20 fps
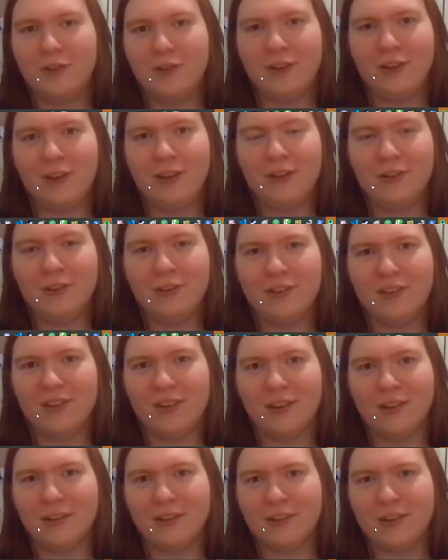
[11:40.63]
you choose to
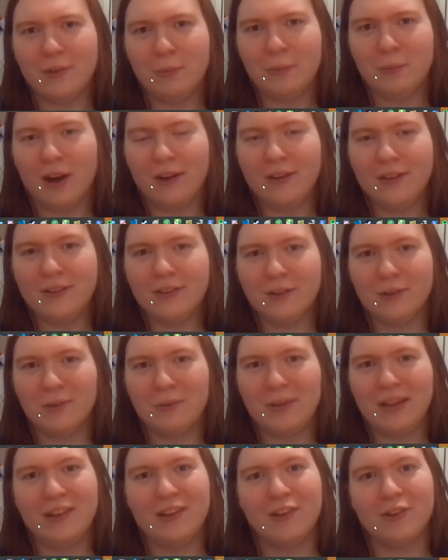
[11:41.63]
use Alerty products,
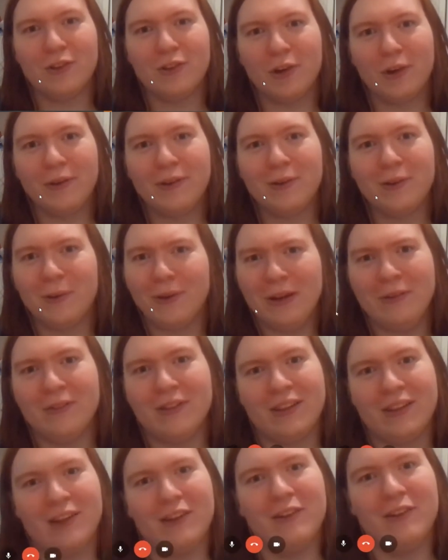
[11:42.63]
we look forward to
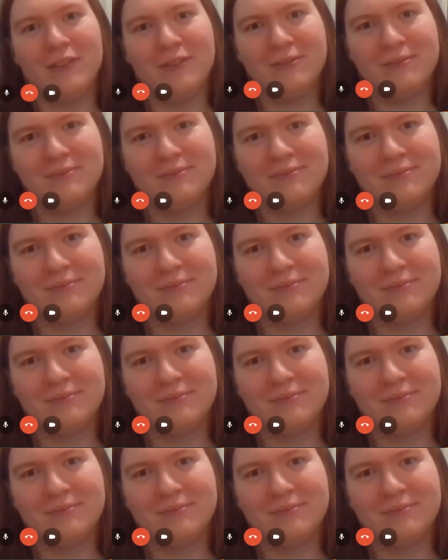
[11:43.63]
working with you.